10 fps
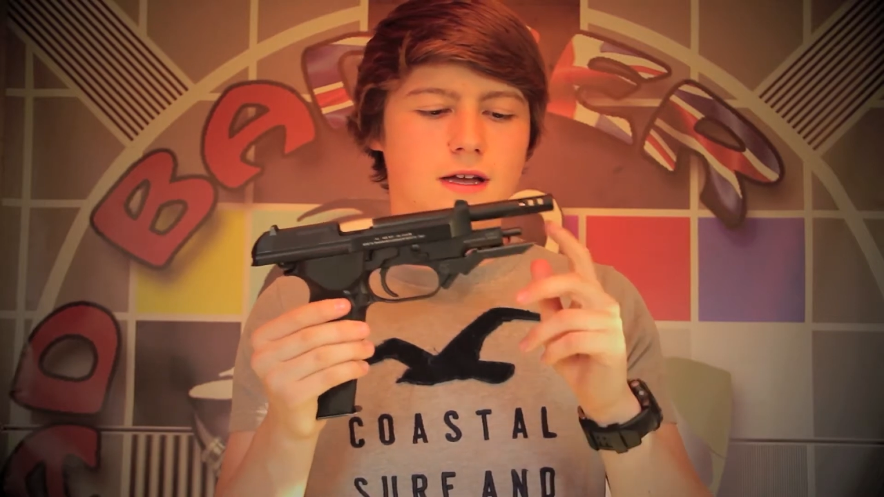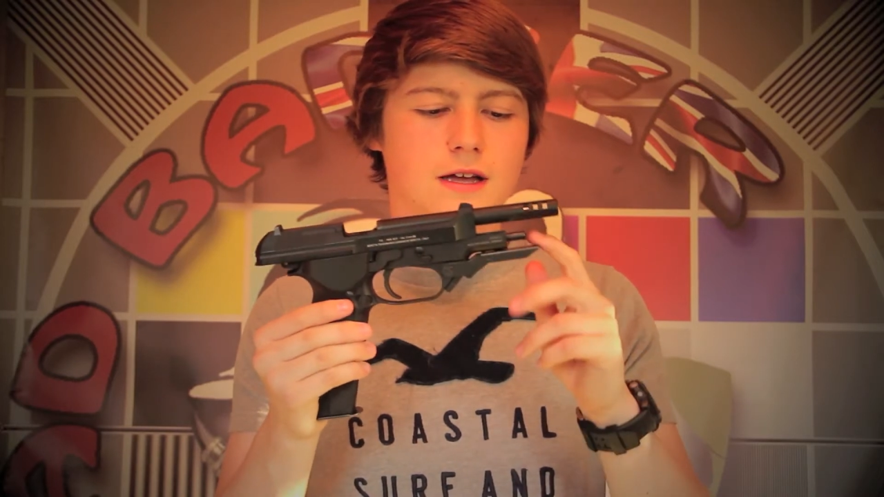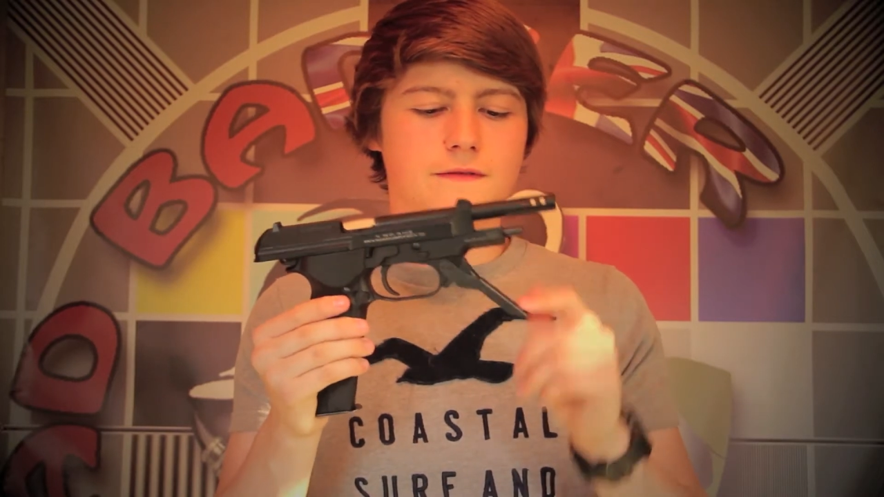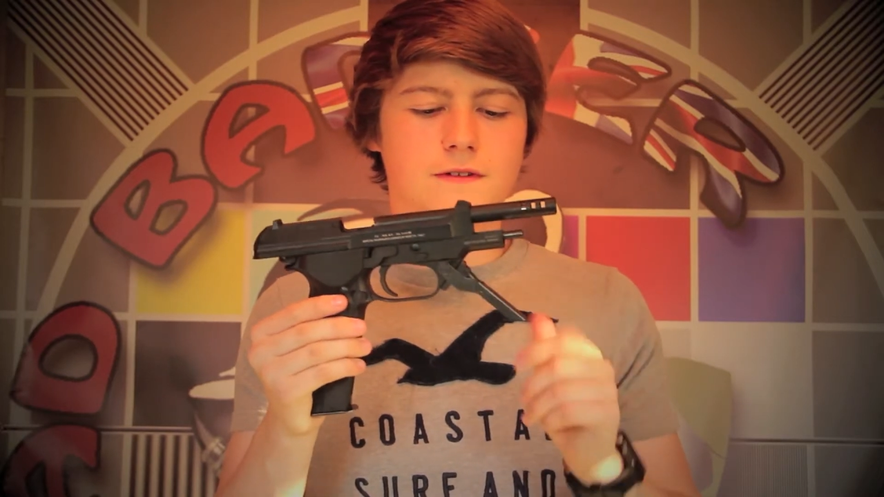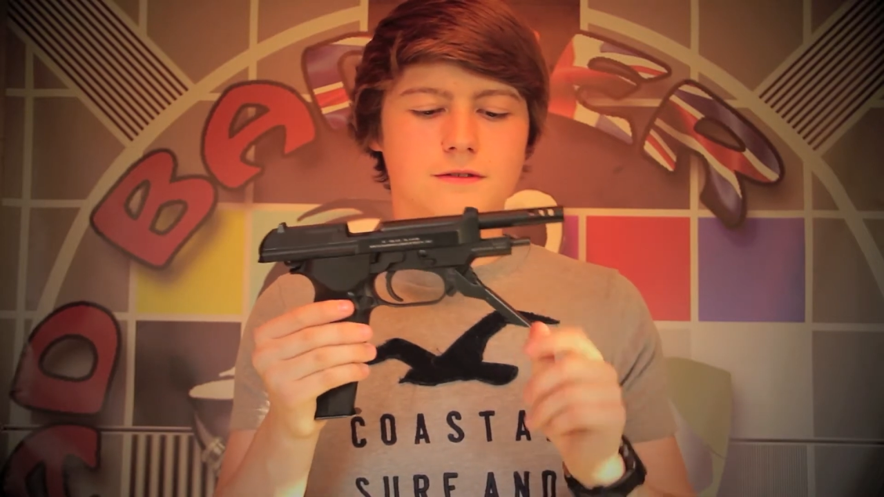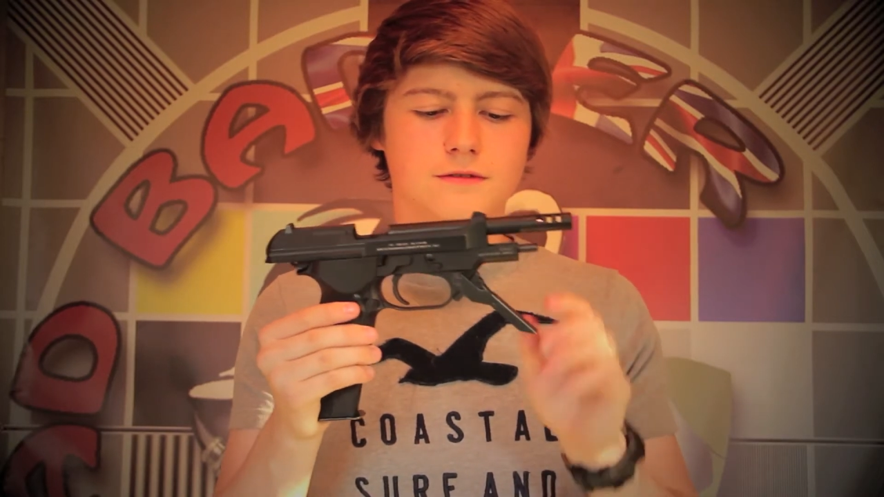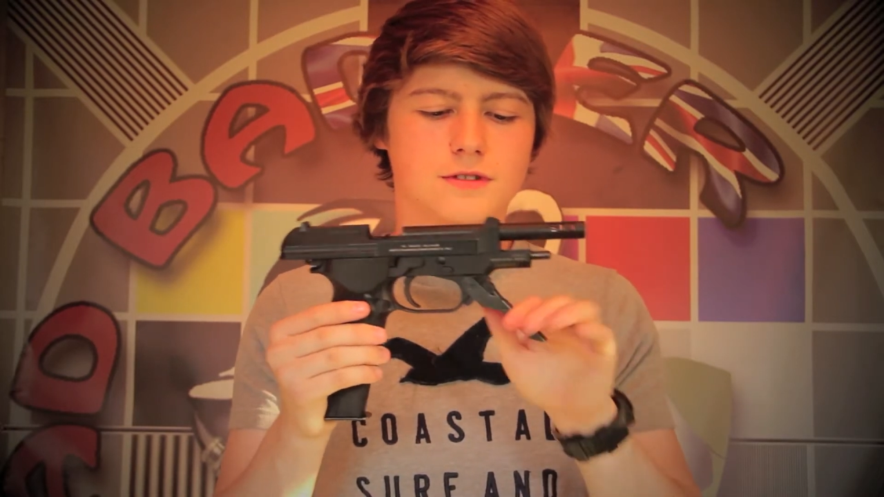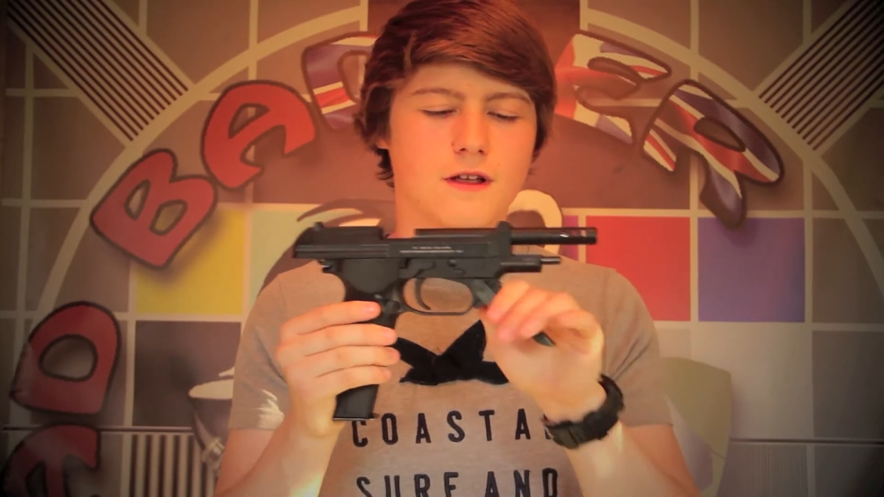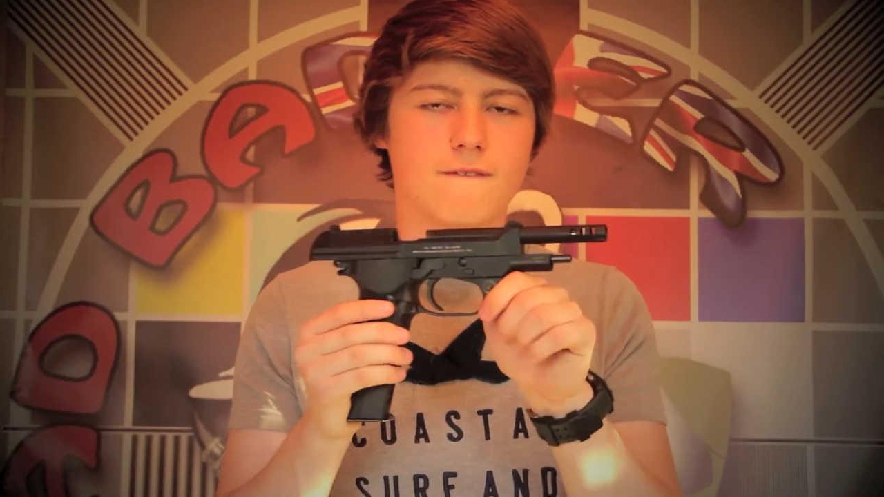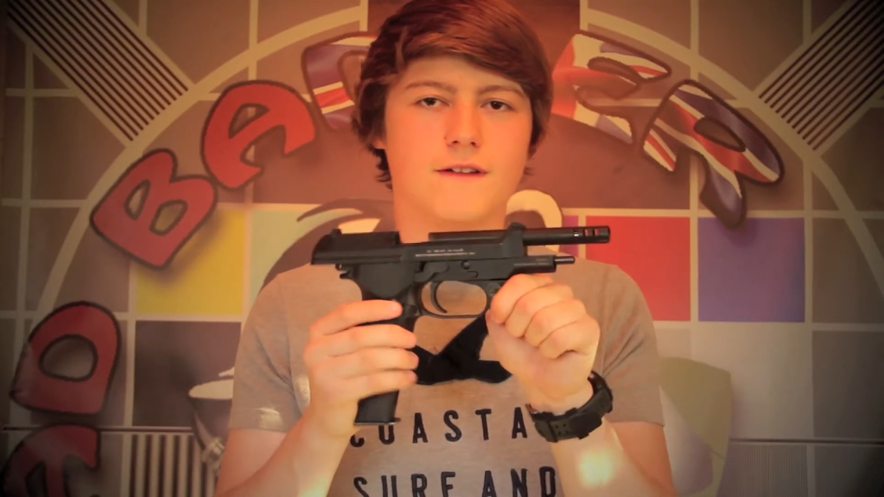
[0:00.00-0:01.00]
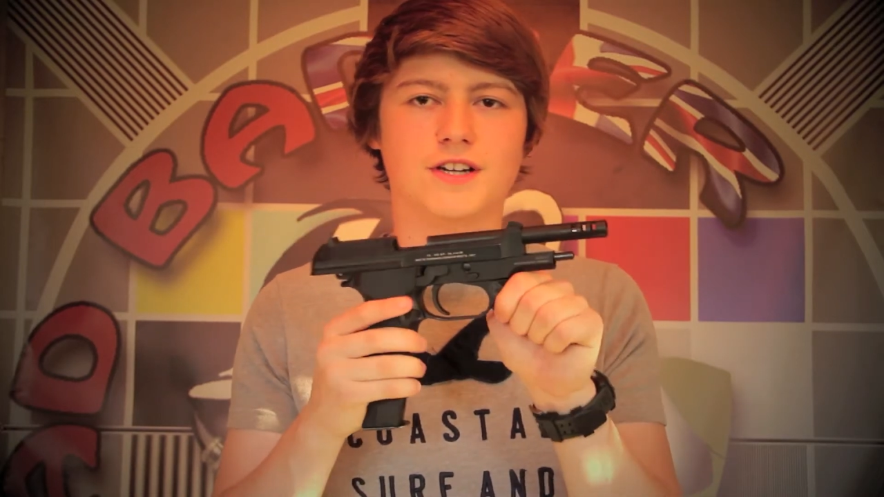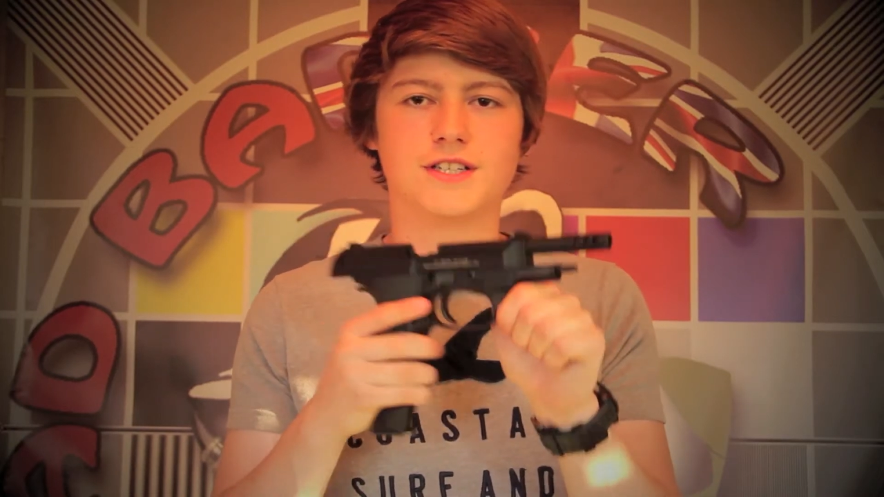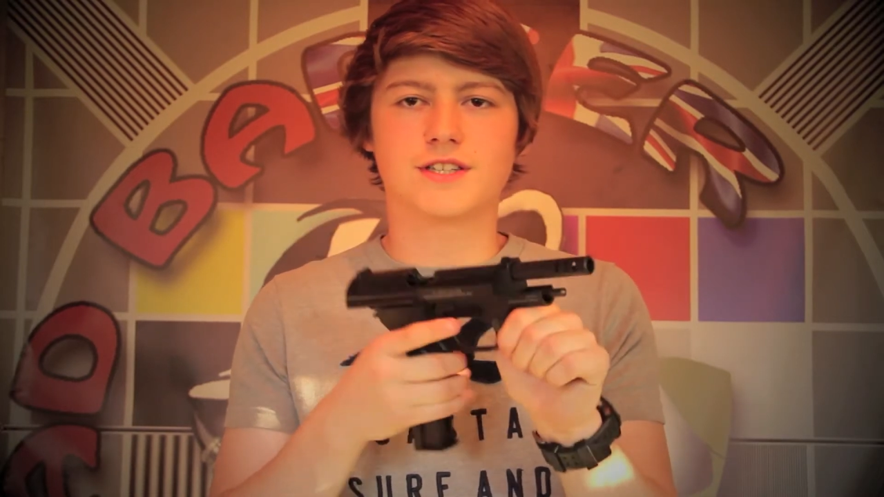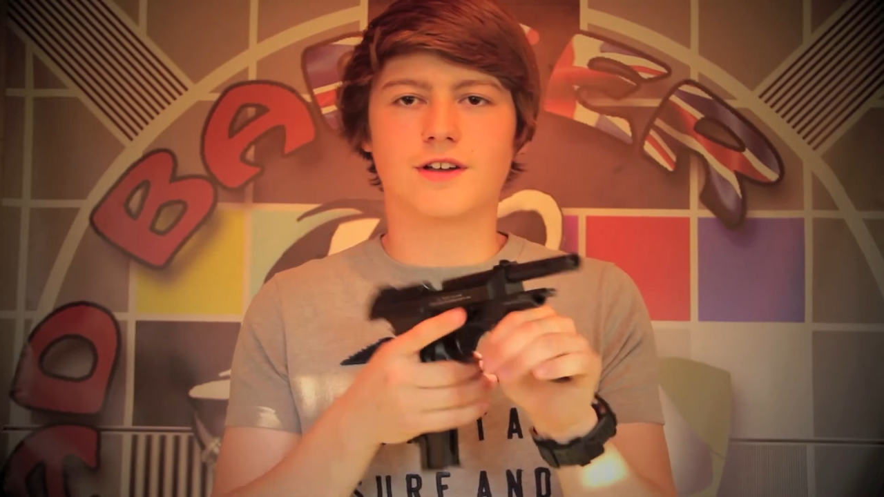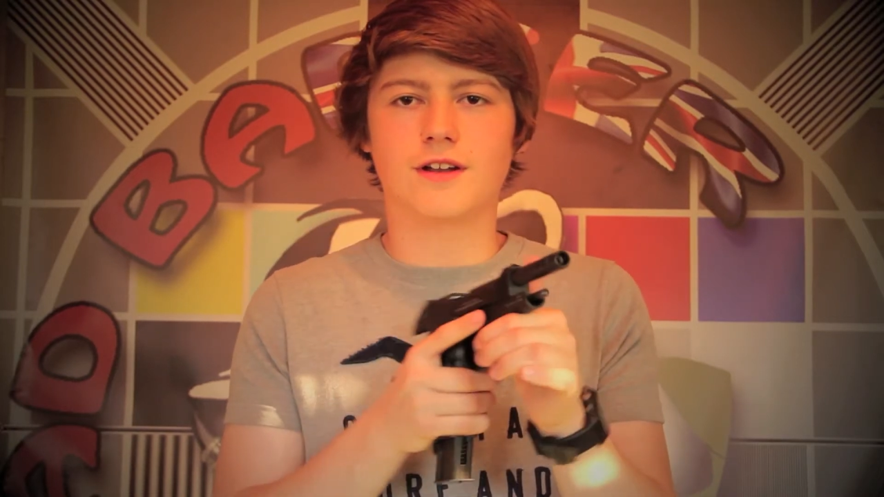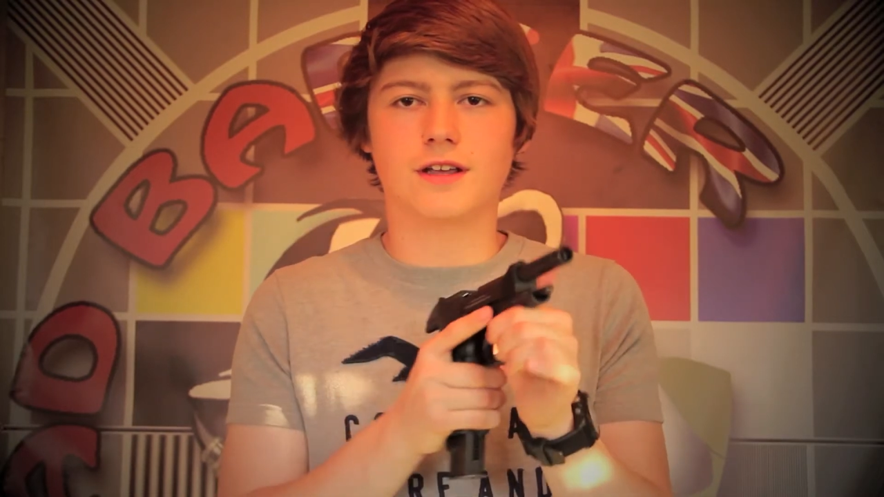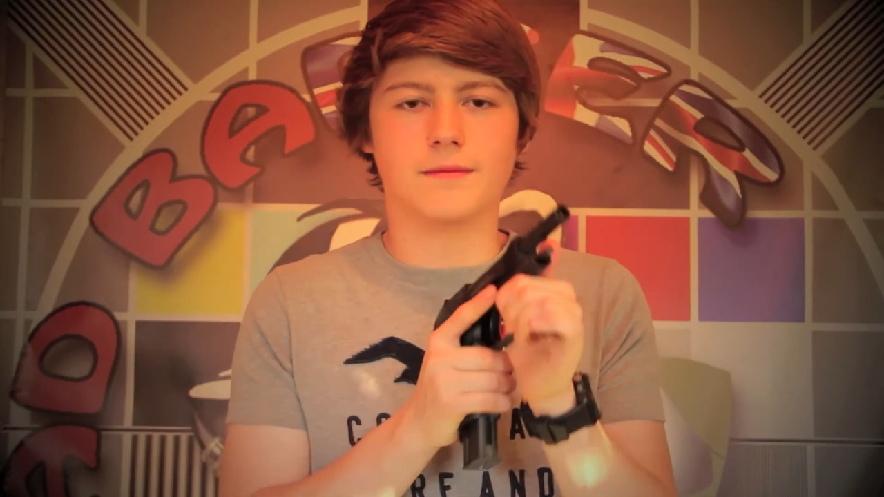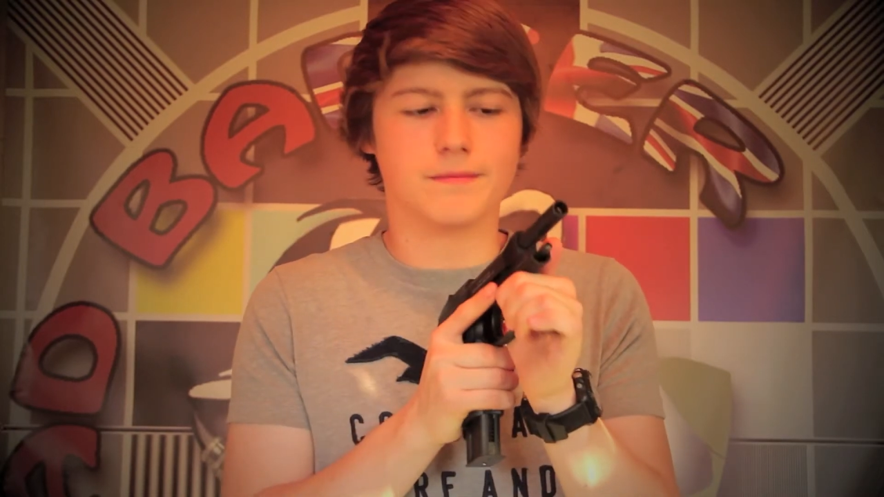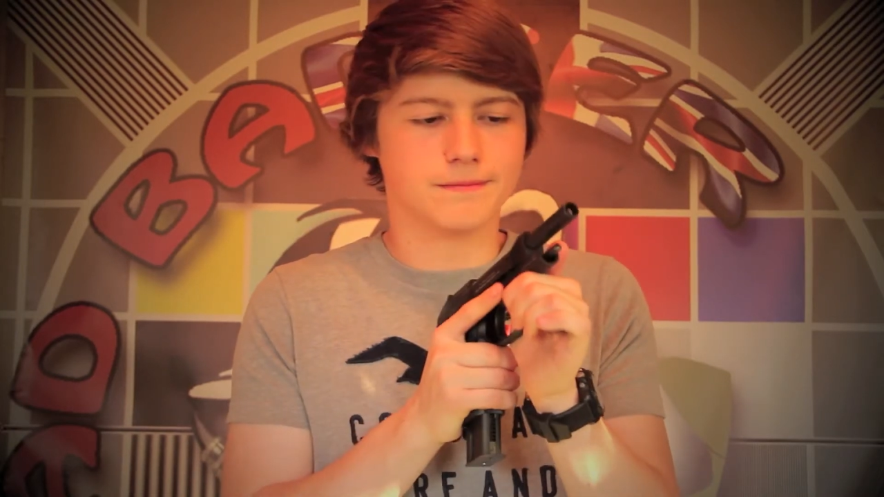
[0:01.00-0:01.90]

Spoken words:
and feels very sturdy.